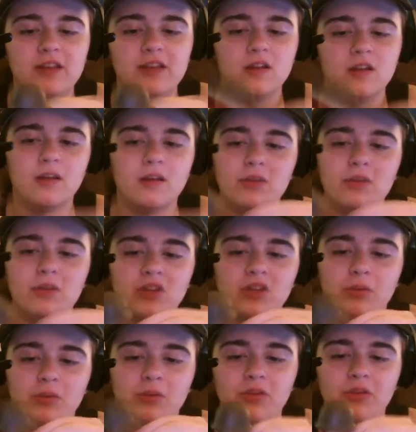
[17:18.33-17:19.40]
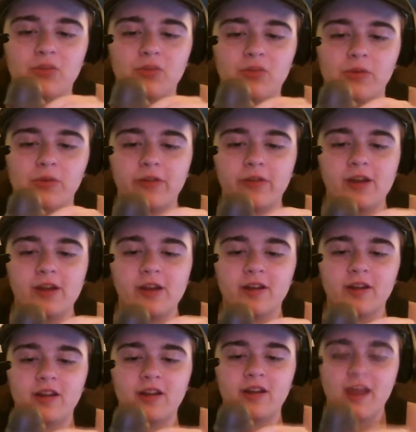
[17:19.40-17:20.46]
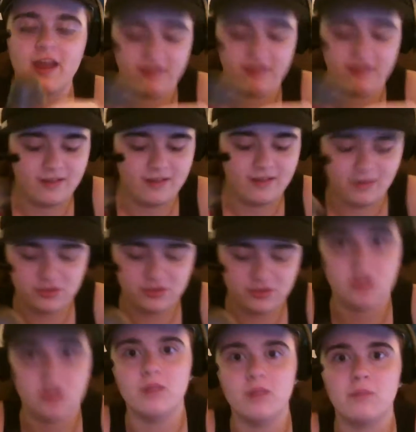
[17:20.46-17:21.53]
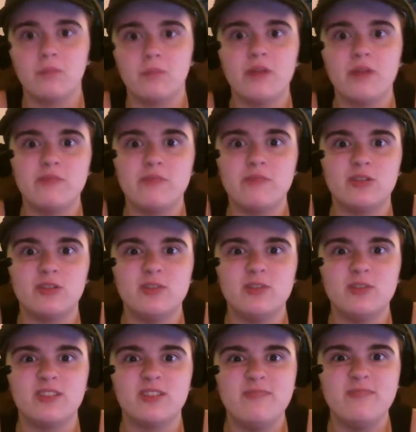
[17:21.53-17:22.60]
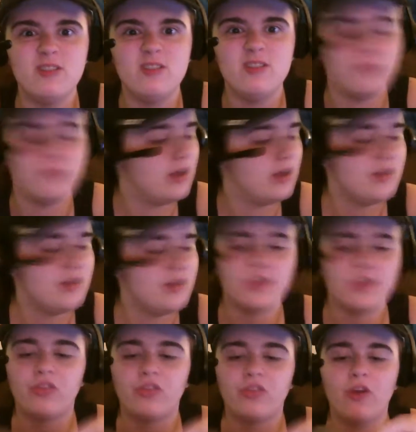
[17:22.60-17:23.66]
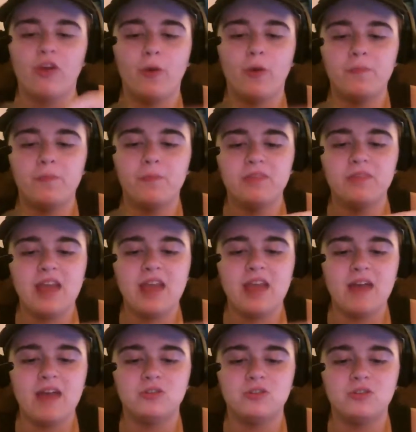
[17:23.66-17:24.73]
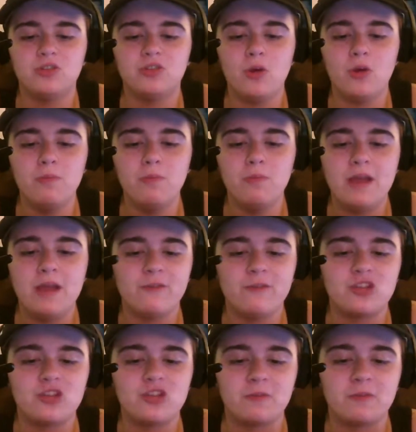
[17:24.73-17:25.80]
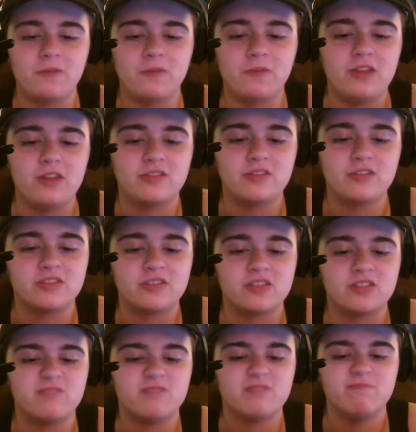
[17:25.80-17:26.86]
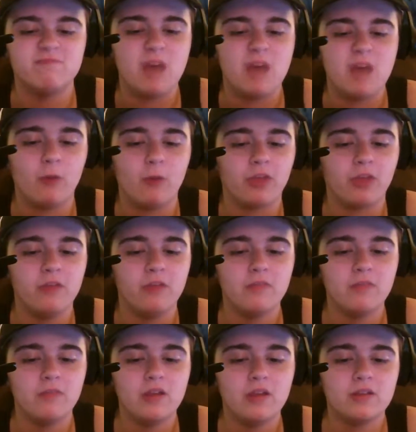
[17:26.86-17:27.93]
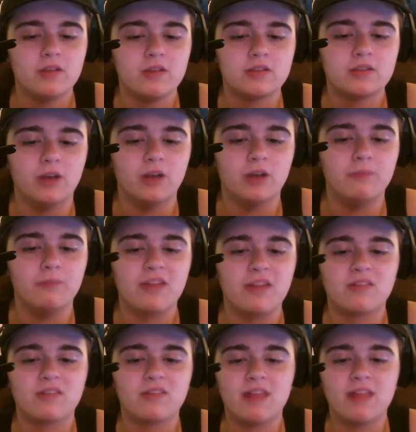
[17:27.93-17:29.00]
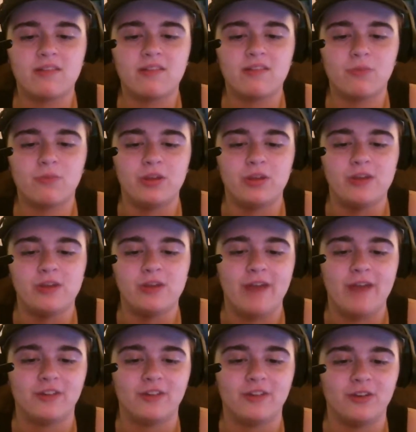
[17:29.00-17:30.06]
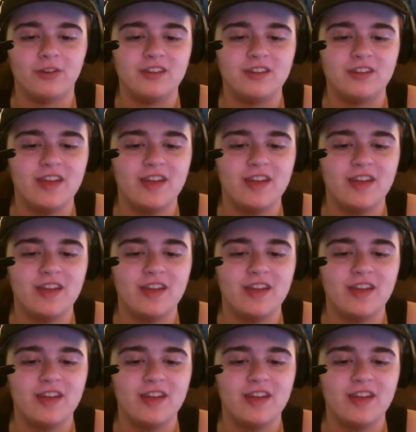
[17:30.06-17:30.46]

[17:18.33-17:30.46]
I'm actually going to put this one over here. Yeah. Shut up, I'm playing with my toys. Leave me alone. So, yeah, don't pay for the shipping for these. It's not worth it. So, that's what you have to learn today.